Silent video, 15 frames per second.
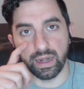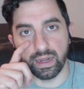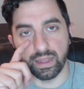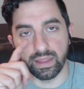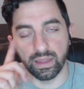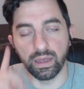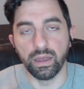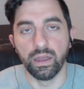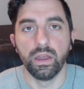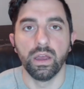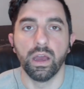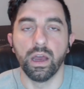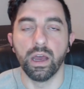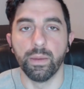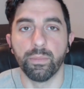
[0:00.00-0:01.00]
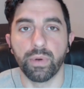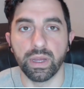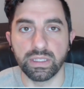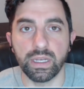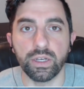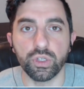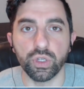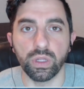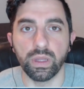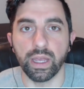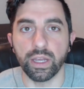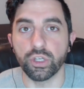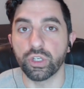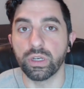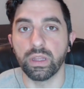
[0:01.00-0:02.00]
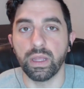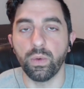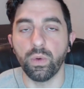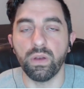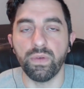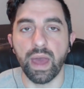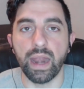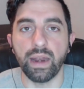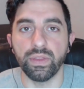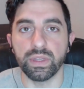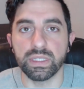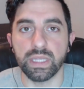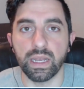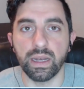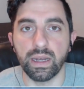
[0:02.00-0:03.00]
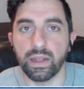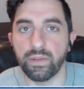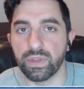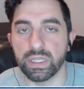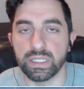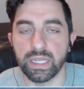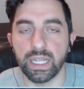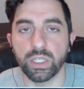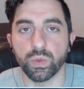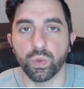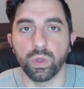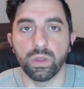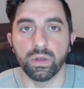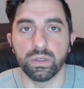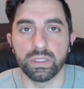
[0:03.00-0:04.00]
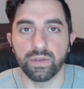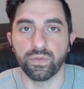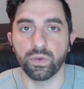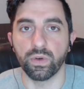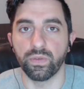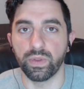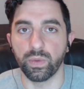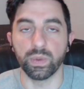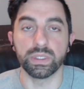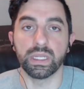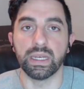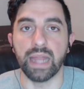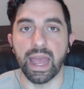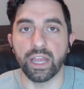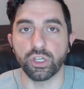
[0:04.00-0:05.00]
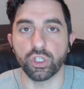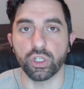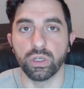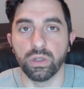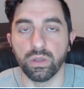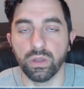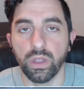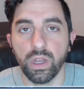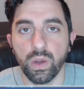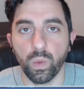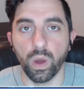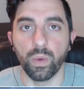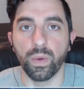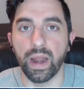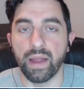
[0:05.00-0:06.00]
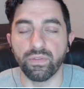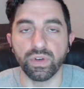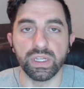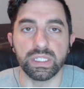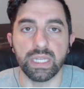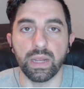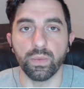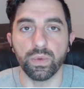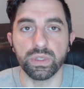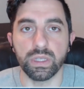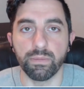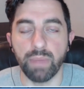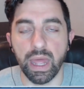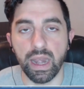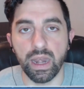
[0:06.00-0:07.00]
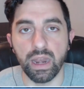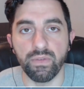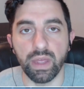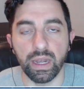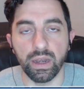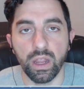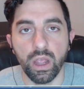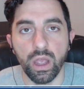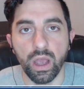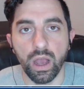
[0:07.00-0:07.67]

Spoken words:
it in the presidential election, and they would have had it in the Senate if the states were a little different, or if there was a national one where every state was competitive in.